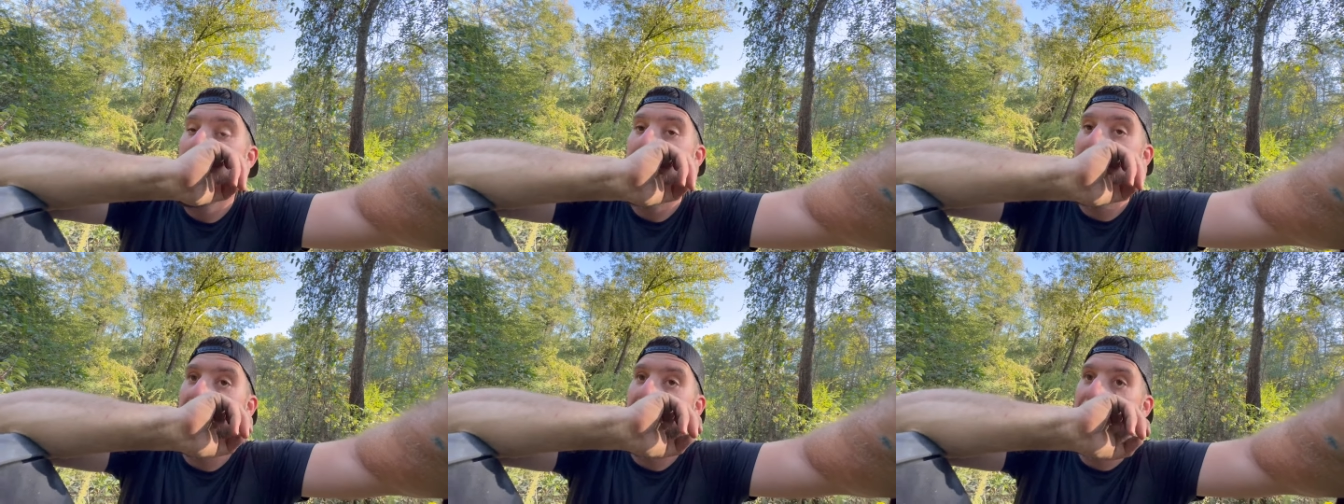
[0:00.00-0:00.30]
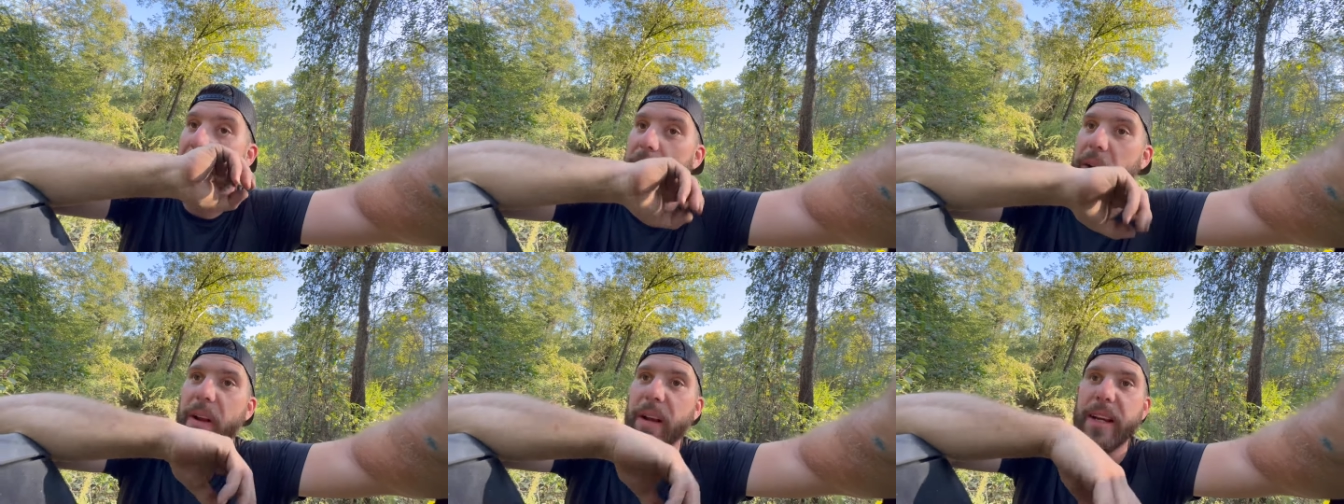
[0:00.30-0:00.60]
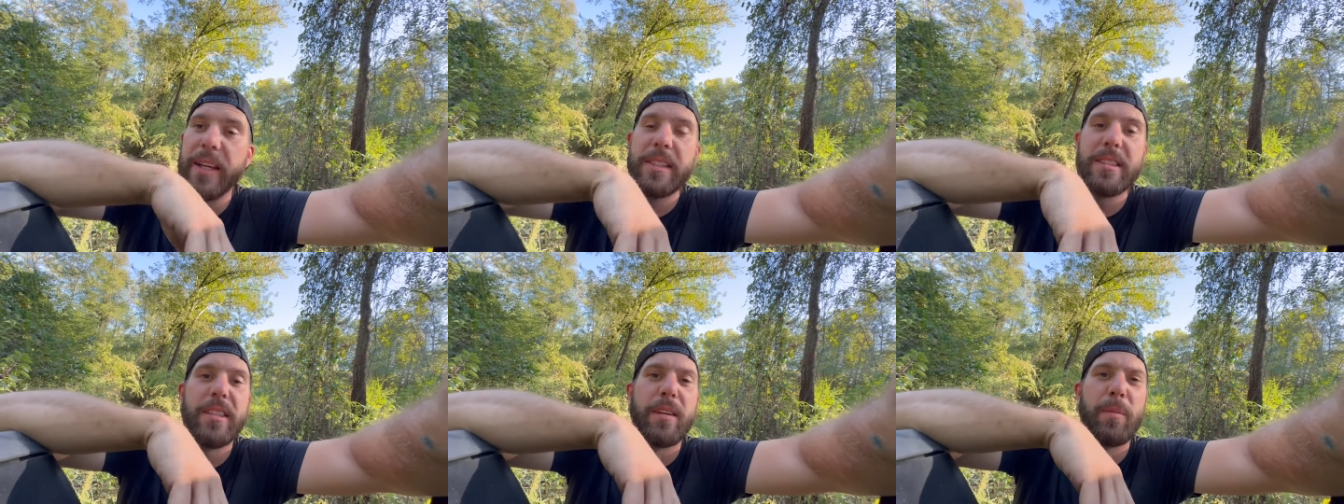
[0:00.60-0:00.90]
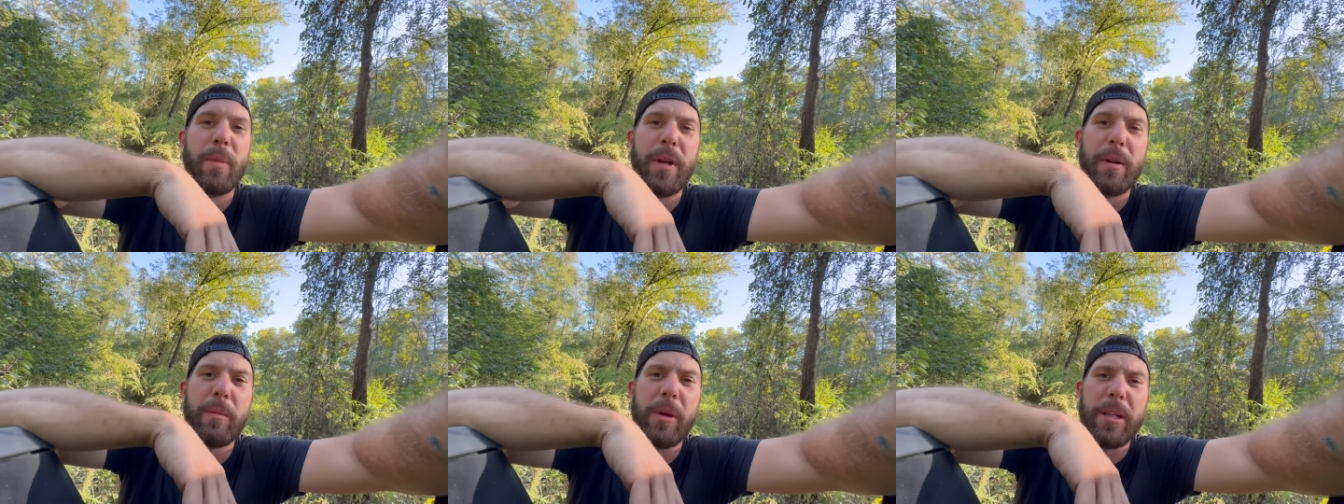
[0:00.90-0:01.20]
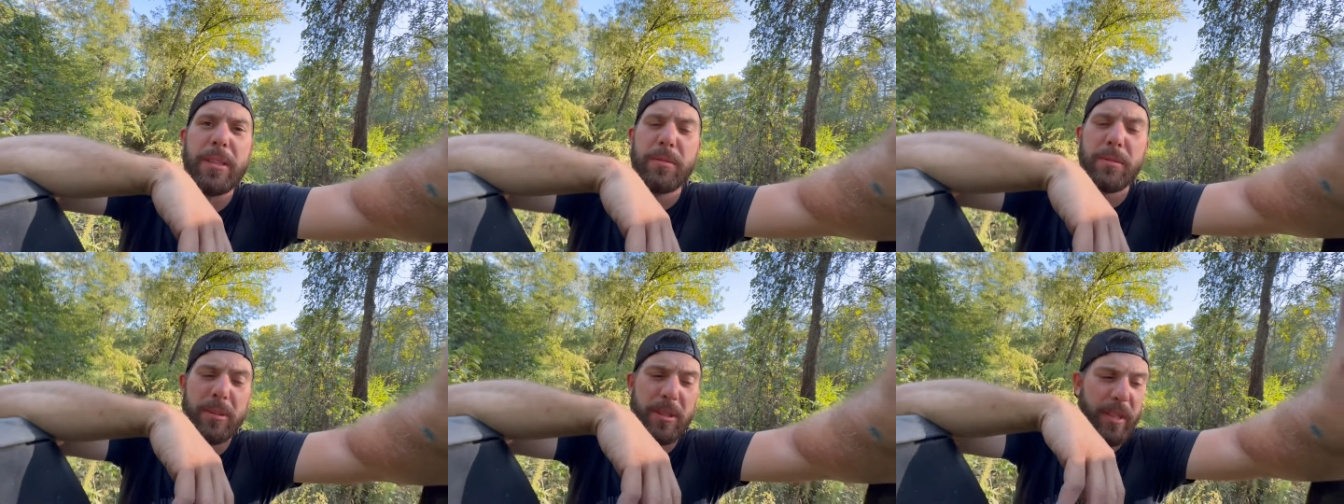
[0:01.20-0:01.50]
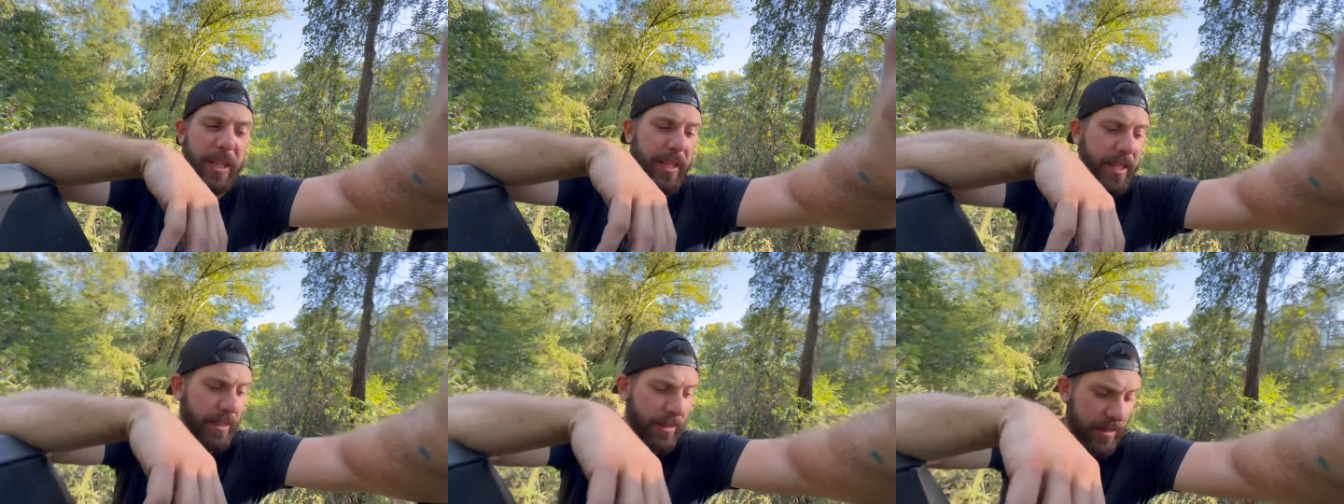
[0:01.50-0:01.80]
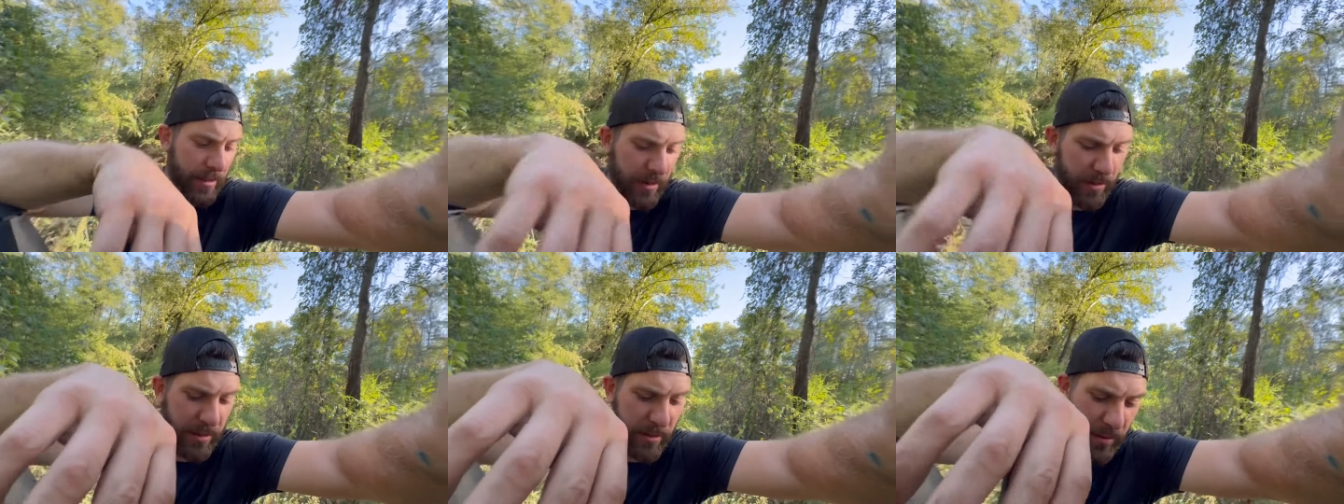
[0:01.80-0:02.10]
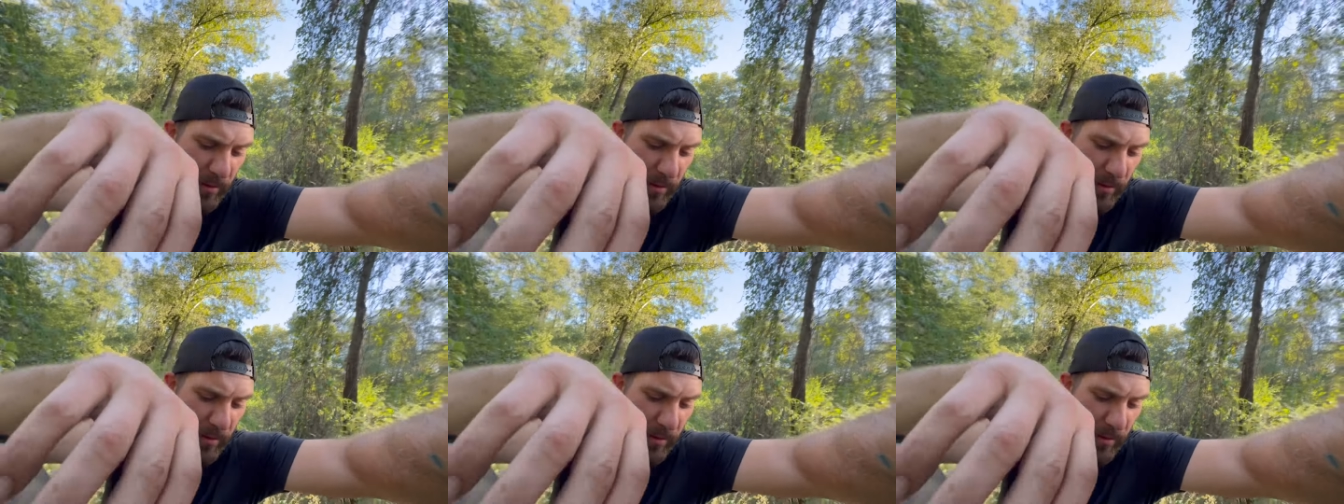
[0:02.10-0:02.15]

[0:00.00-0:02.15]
But I guess everybody makes mistakes.